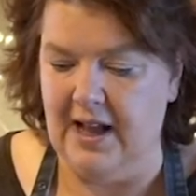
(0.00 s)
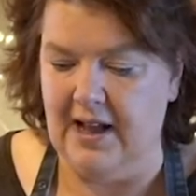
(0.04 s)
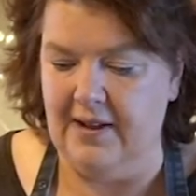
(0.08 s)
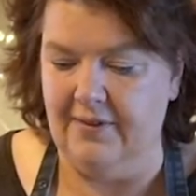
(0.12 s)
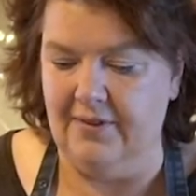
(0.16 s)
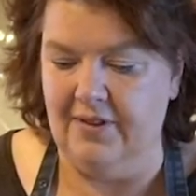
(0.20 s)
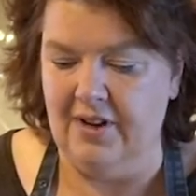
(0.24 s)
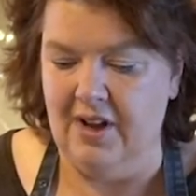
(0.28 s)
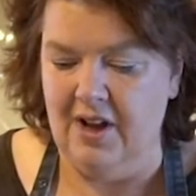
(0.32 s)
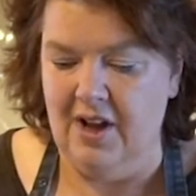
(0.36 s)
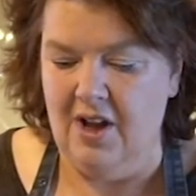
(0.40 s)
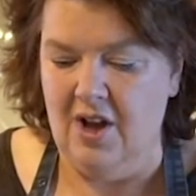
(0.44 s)

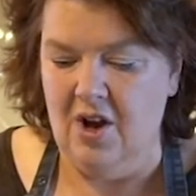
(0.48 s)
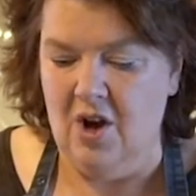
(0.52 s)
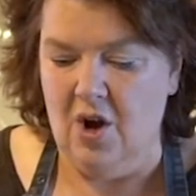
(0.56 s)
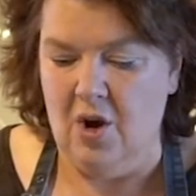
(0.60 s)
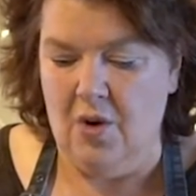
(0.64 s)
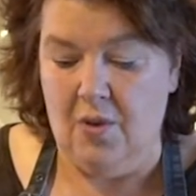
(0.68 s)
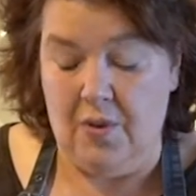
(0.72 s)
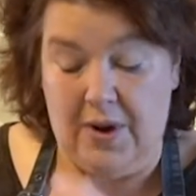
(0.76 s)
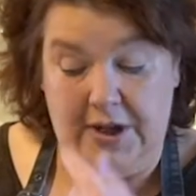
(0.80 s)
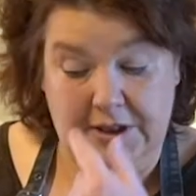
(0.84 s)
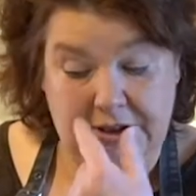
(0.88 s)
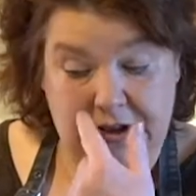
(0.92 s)
And
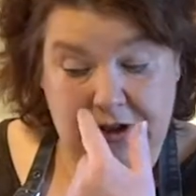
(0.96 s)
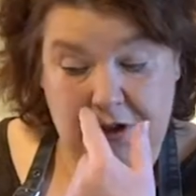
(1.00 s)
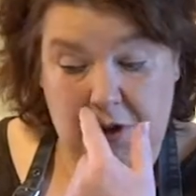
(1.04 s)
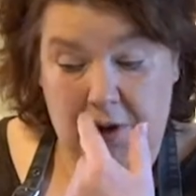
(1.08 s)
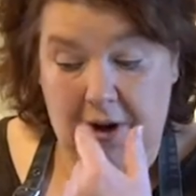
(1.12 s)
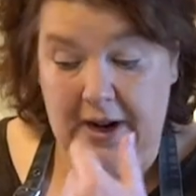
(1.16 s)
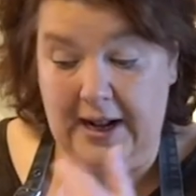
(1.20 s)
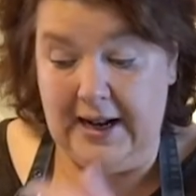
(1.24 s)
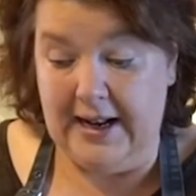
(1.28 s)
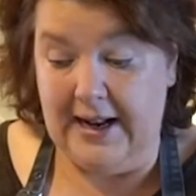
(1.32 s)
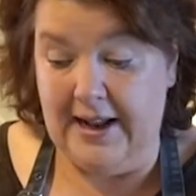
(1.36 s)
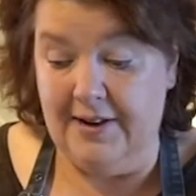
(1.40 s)

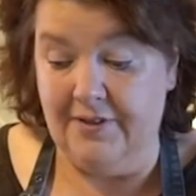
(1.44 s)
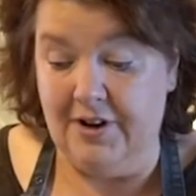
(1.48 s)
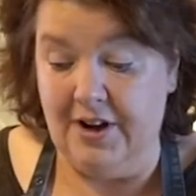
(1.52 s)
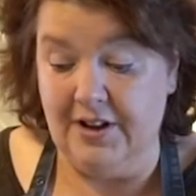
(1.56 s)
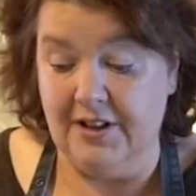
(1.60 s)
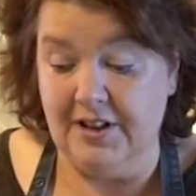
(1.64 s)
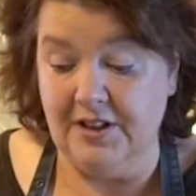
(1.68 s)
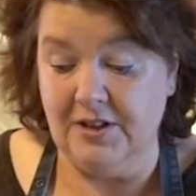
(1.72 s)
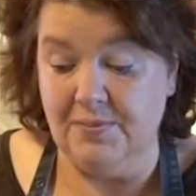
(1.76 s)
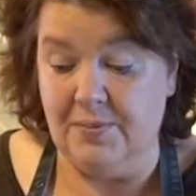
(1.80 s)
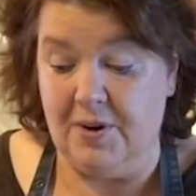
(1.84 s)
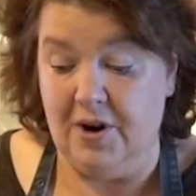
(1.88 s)
historically around
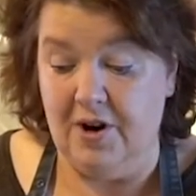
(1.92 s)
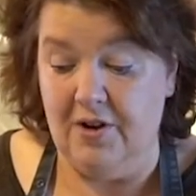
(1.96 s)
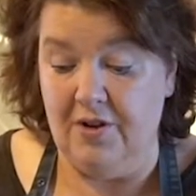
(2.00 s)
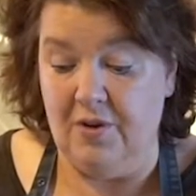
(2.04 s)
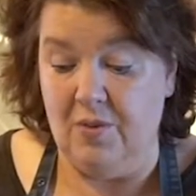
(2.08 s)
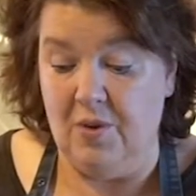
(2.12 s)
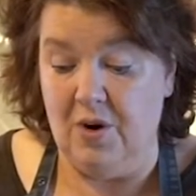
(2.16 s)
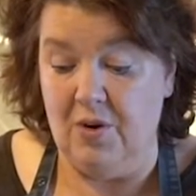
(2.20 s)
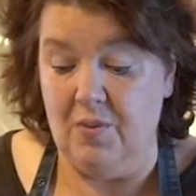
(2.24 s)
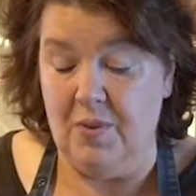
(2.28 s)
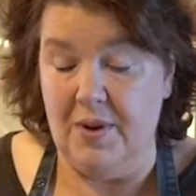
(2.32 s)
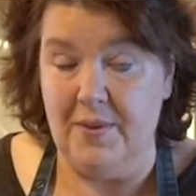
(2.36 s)
this part of the
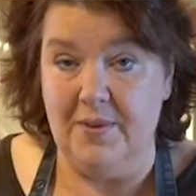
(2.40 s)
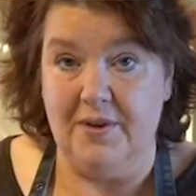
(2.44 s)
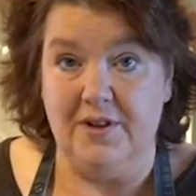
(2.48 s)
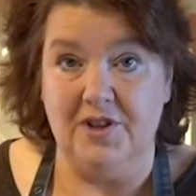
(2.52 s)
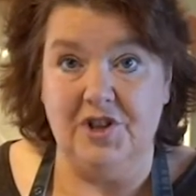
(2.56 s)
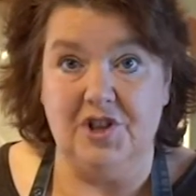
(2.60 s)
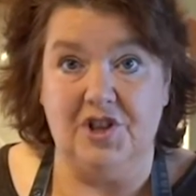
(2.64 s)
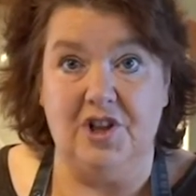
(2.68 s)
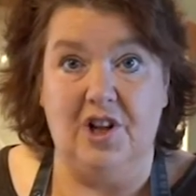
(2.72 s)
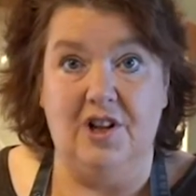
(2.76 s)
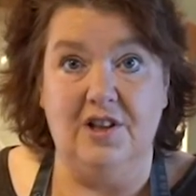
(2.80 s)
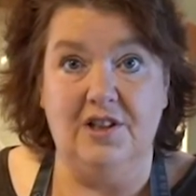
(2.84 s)
world we would have
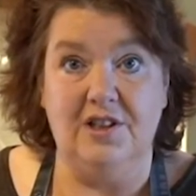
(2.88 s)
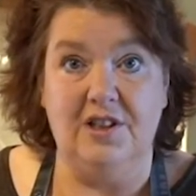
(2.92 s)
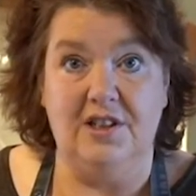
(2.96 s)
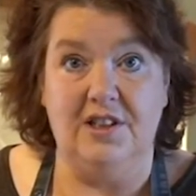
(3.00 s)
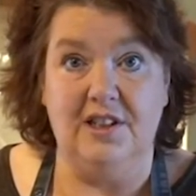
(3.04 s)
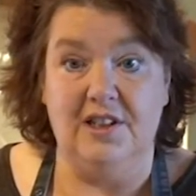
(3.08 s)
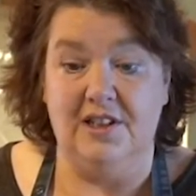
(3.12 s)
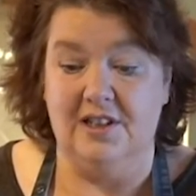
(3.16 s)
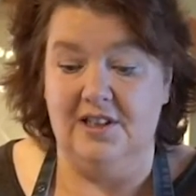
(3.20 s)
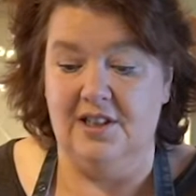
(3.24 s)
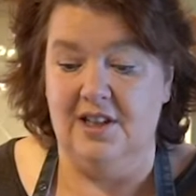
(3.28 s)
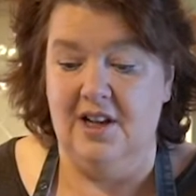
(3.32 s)
salted
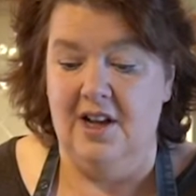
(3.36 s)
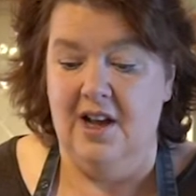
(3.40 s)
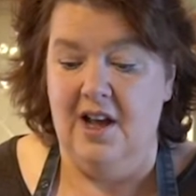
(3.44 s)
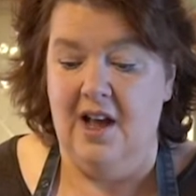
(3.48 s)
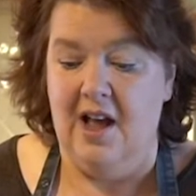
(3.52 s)
it,